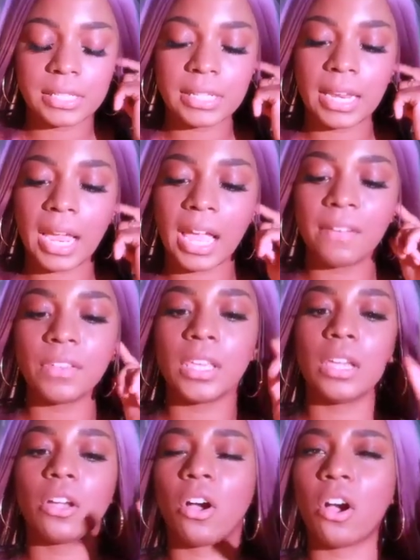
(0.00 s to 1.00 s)
It's like
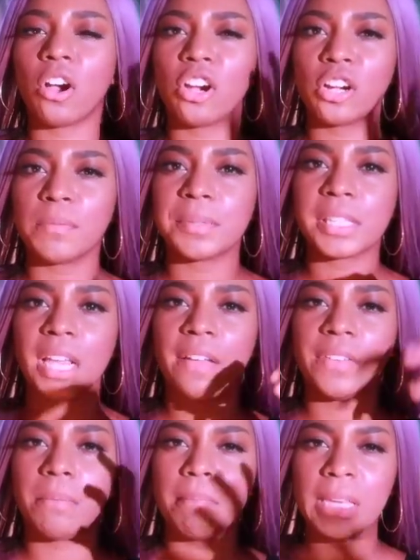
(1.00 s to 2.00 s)
heavy carbs,
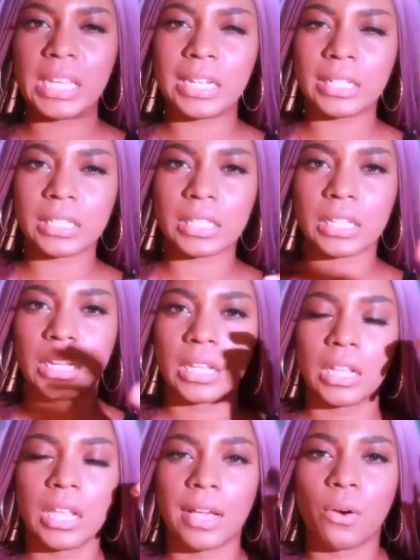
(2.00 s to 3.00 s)
heavy meat,
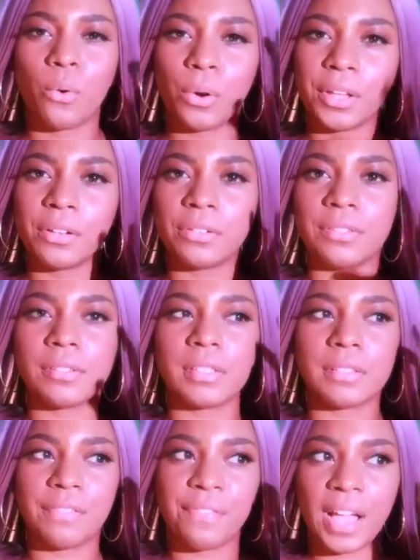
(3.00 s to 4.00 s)

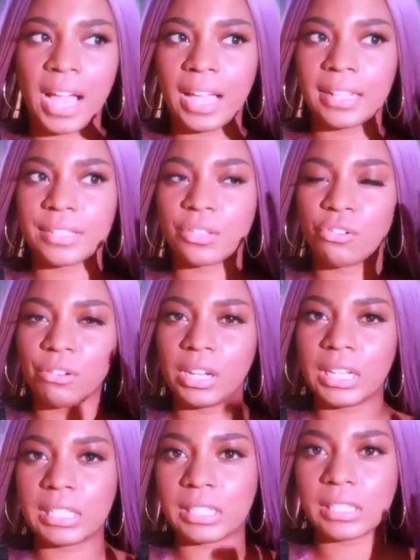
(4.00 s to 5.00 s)
oils, fats,
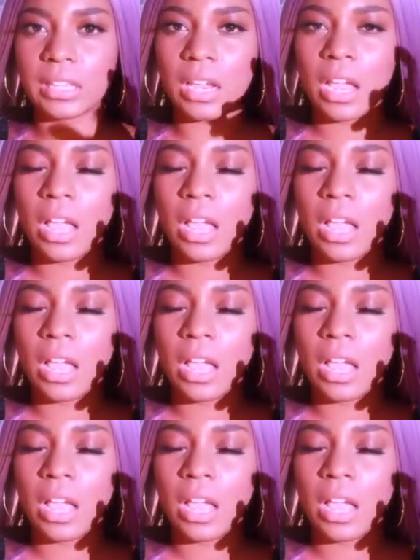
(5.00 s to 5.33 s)
grease.